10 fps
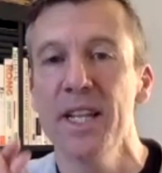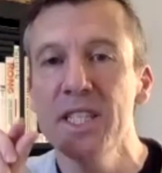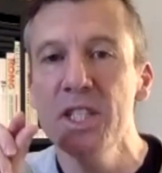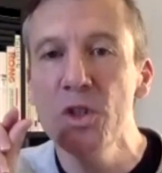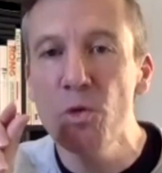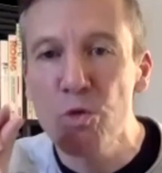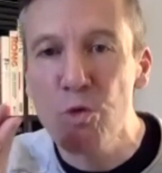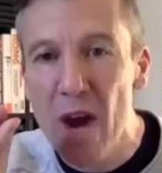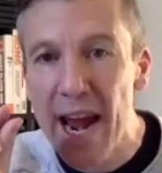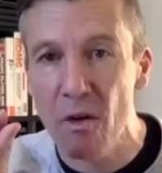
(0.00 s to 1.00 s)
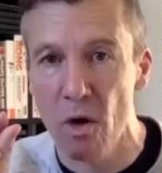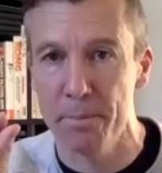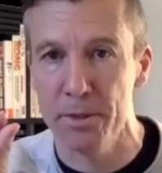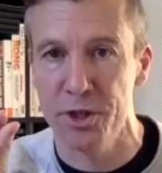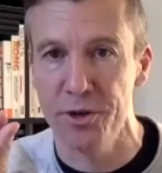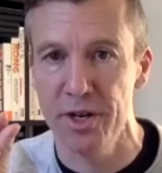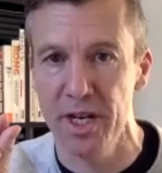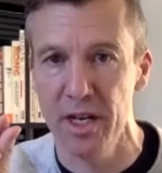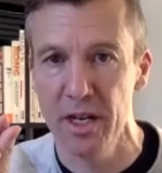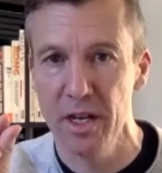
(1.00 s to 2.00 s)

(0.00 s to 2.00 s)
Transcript: This is a rare opportunity.